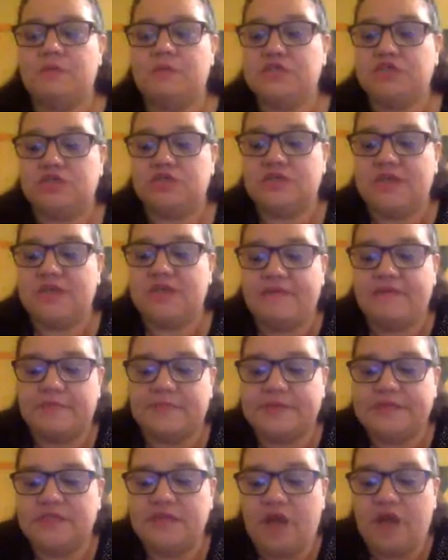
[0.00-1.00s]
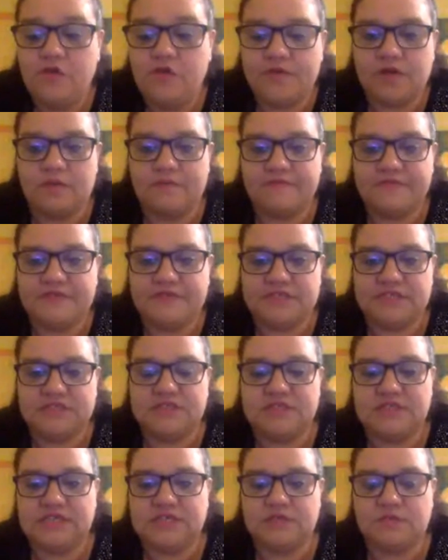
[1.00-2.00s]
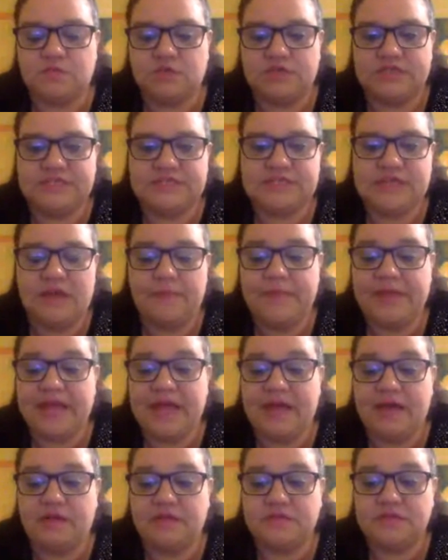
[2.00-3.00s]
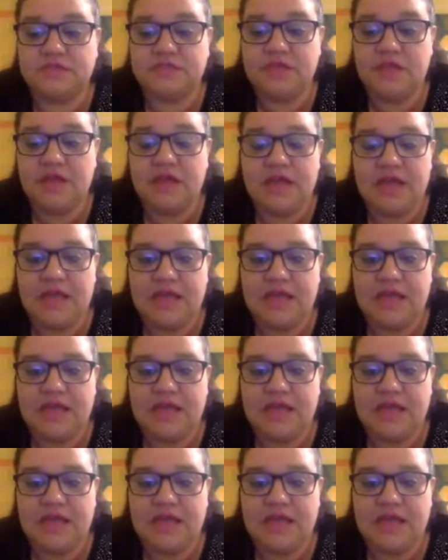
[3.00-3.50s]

We shouldn't ever be overconfident that what is coming out